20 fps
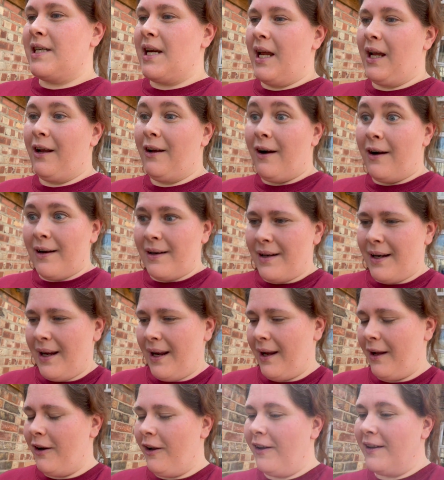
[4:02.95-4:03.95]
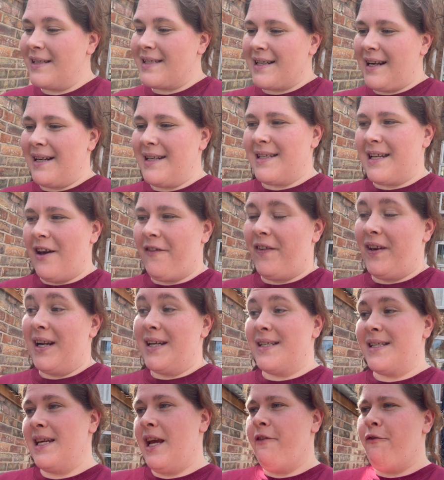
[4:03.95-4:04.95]
and gardening and all this kind of stuff, and I
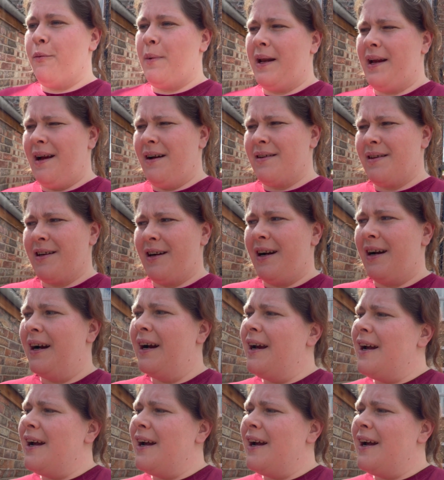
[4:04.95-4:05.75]
see everybody out there